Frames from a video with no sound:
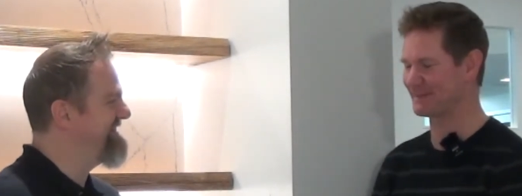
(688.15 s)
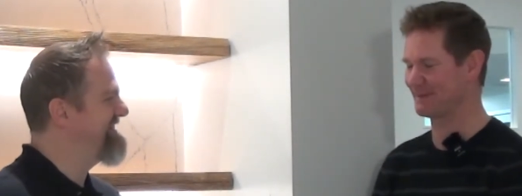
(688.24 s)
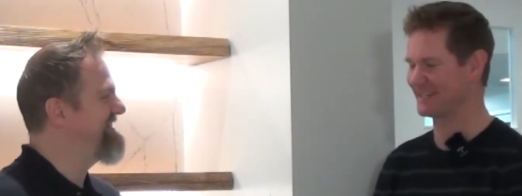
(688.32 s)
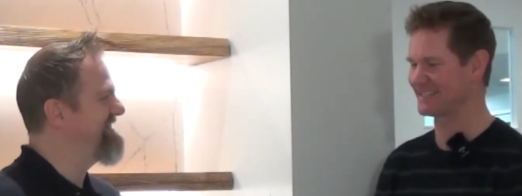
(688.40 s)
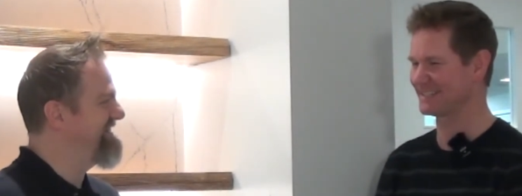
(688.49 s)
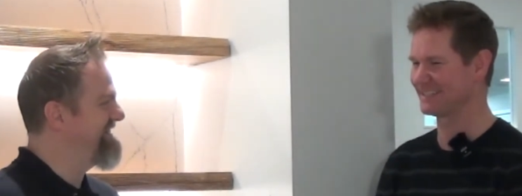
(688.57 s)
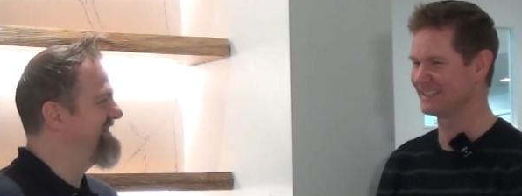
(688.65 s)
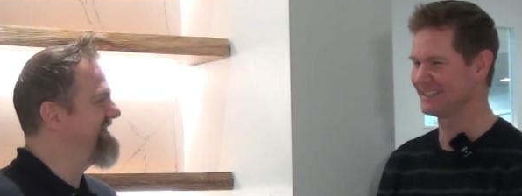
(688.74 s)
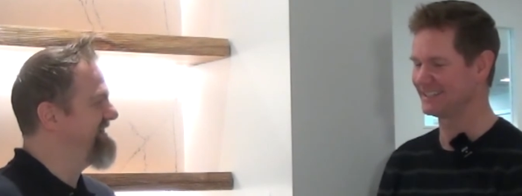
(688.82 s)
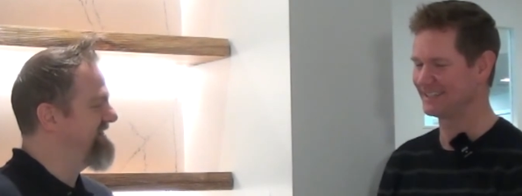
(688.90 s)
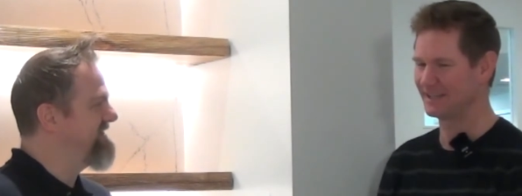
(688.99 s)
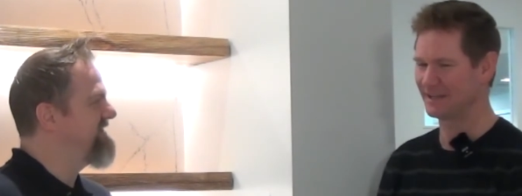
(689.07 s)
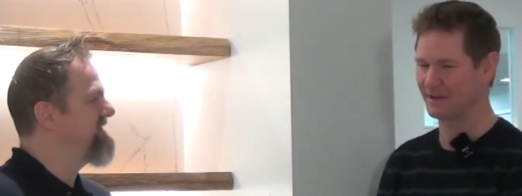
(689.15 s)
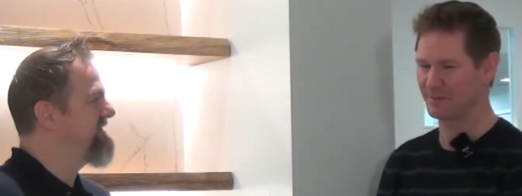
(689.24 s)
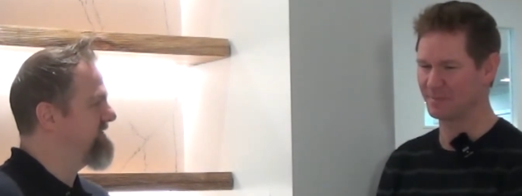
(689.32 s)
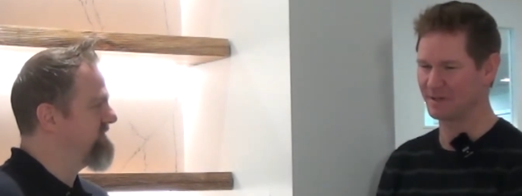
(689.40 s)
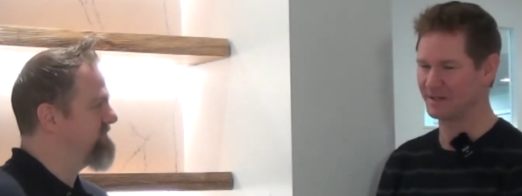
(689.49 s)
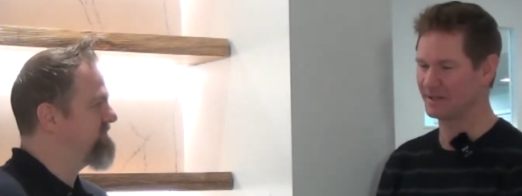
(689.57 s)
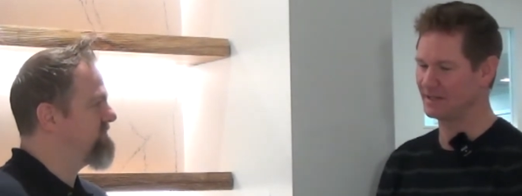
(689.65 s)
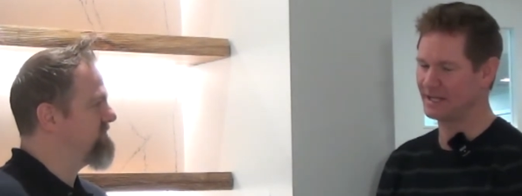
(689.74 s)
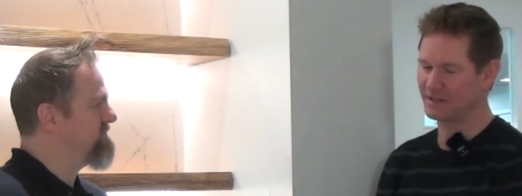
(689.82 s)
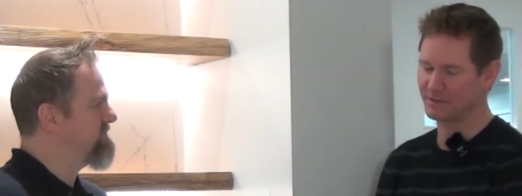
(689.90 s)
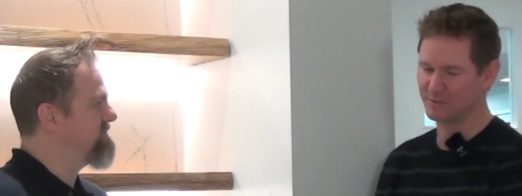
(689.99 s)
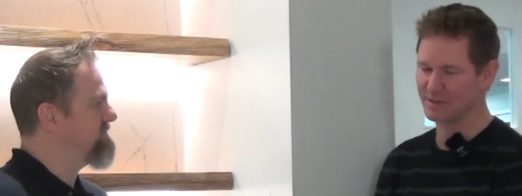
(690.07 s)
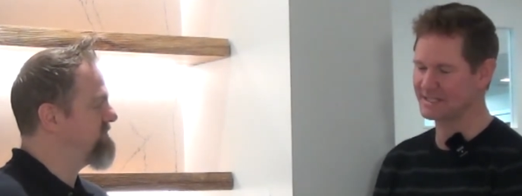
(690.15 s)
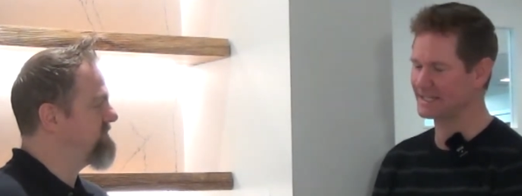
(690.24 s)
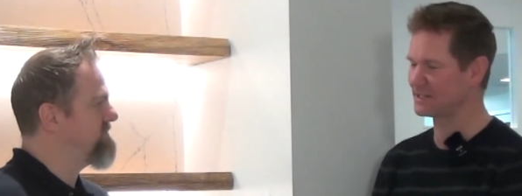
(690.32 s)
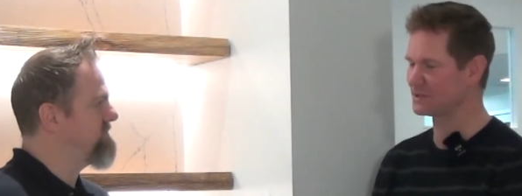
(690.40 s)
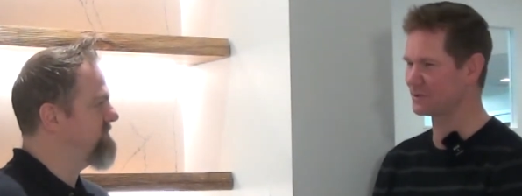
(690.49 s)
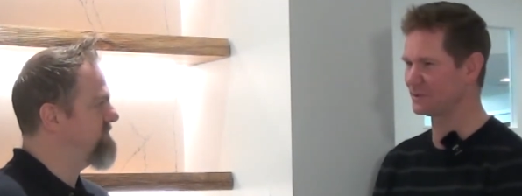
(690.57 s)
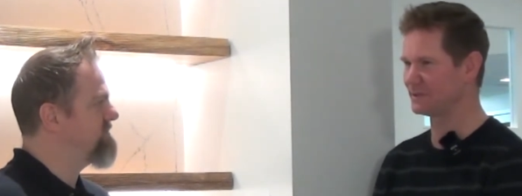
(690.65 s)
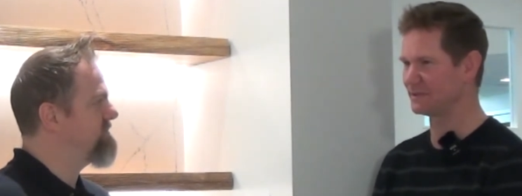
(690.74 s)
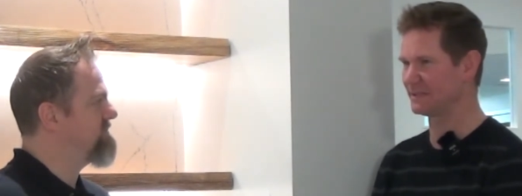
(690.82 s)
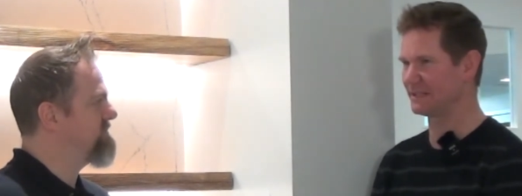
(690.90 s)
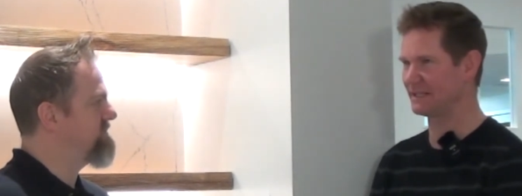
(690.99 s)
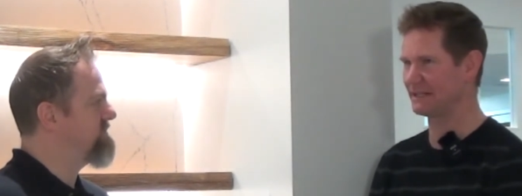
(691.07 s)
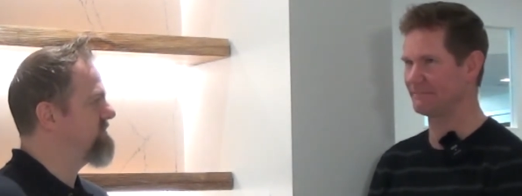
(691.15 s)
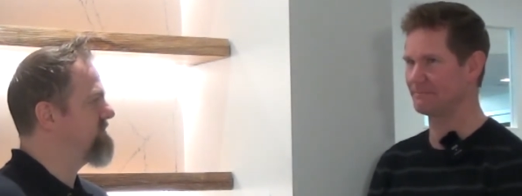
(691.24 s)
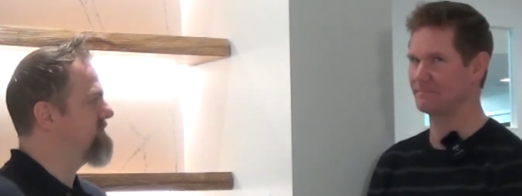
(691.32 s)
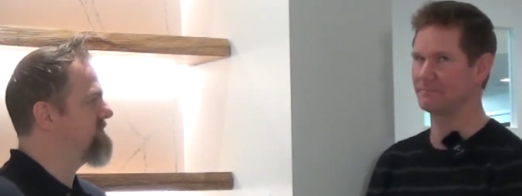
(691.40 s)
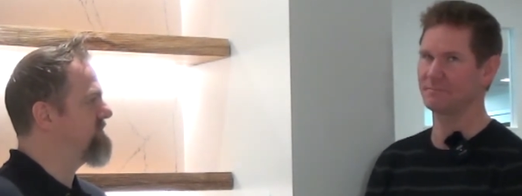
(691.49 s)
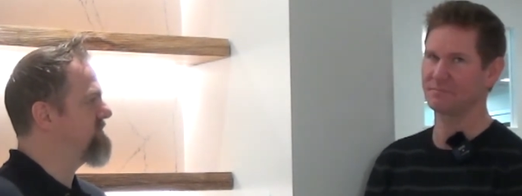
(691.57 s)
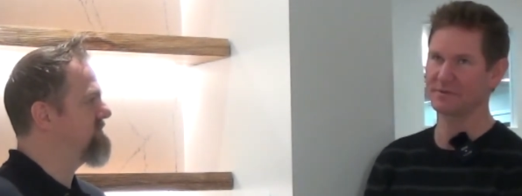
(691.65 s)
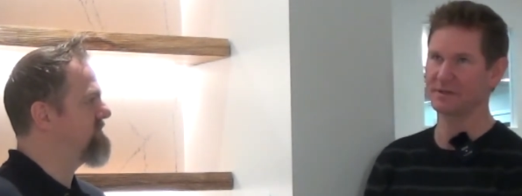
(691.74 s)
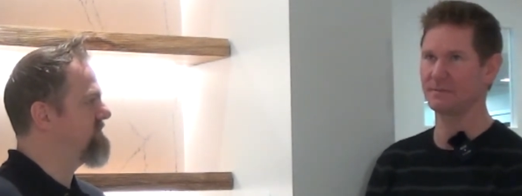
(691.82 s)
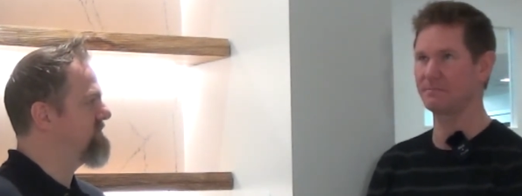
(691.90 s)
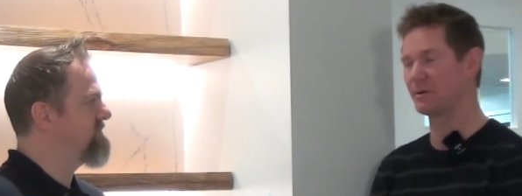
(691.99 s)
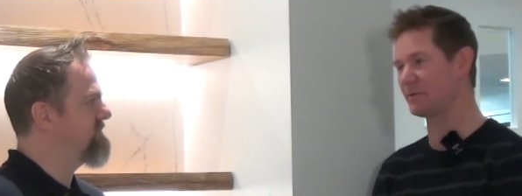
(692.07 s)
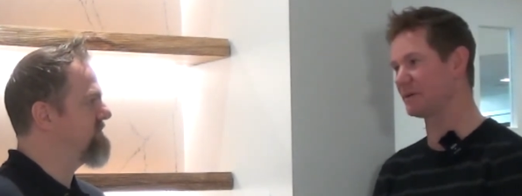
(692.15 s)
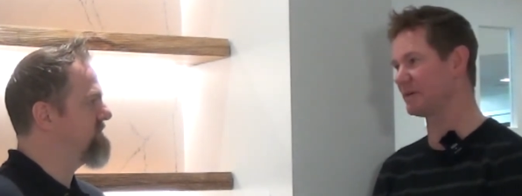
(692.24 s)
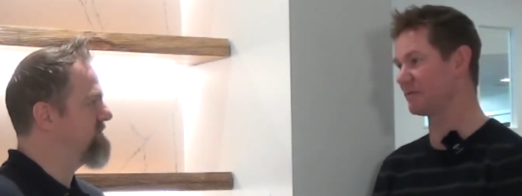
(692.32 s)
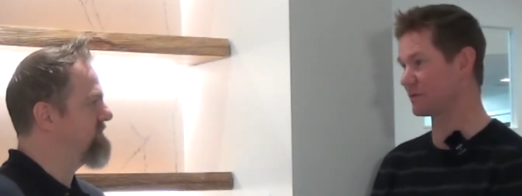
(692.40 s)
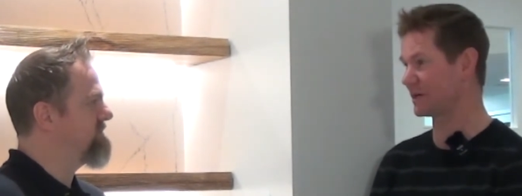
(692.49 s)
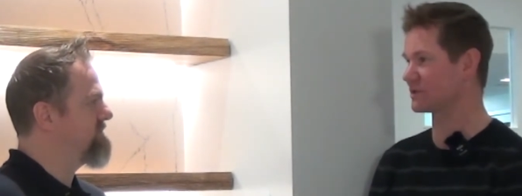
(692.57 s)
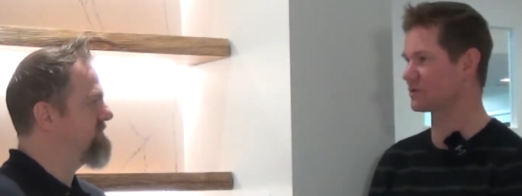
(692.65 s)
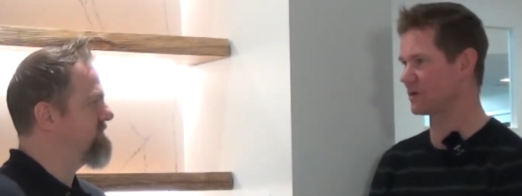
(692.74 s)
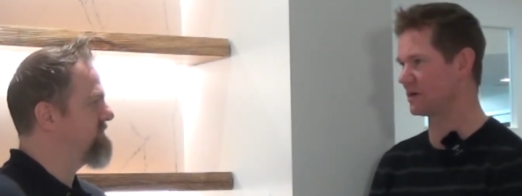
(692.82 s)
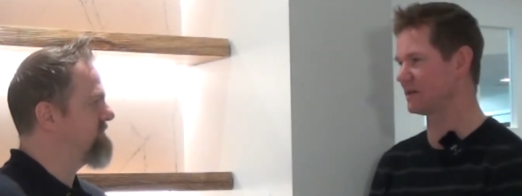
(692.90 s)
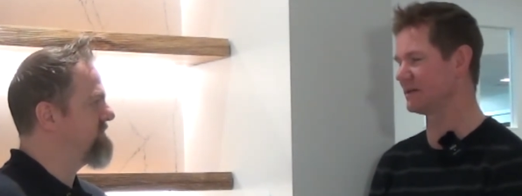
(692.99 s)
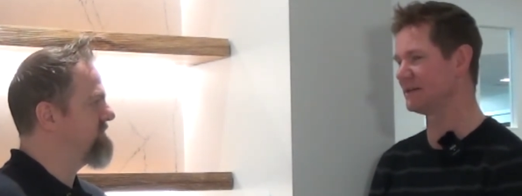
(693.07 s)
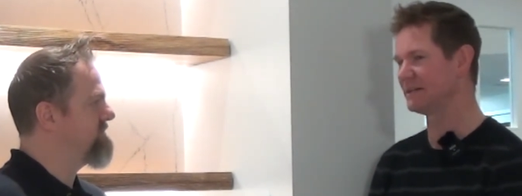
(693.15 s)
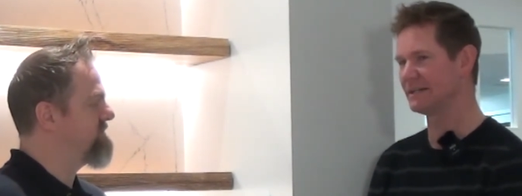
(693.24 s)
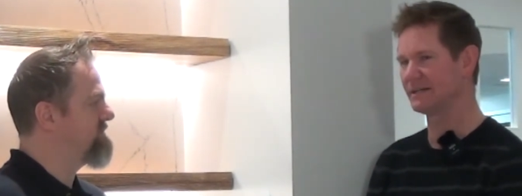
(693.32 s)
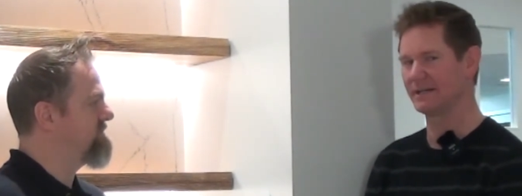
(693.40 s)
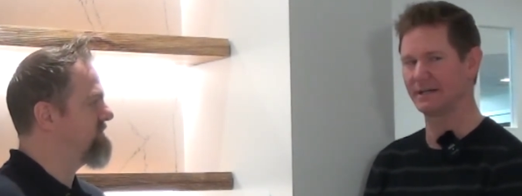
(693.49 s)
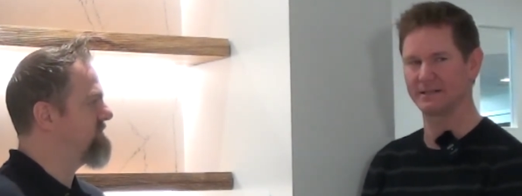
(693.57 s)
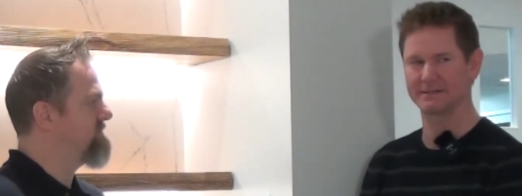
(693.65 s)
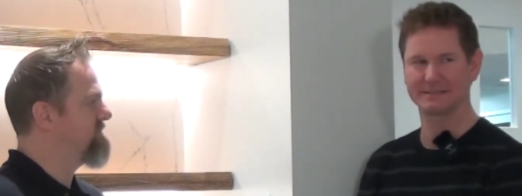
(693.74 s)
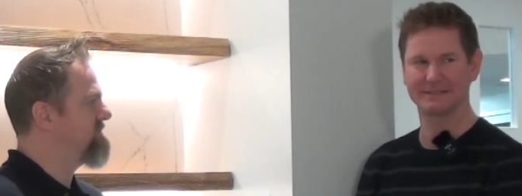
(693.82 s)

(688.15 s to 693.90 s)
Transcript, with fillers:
Speaker 1: space. Uh, but yeah, the residential component of Crestron uh,